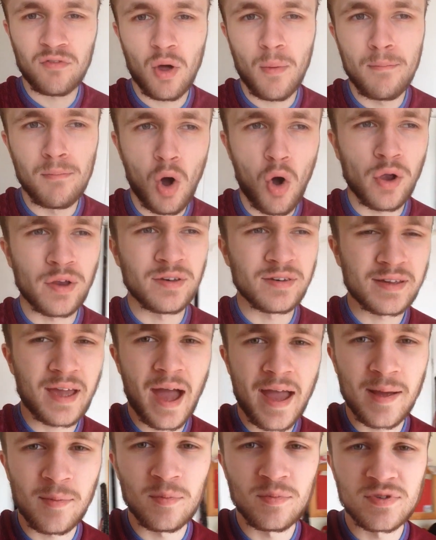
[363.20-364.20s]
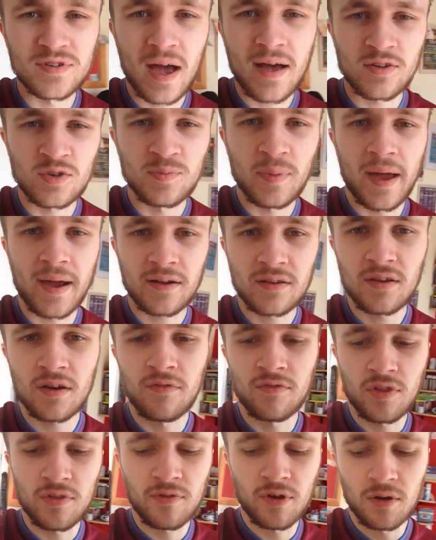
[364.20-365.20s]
of like mind games aspect of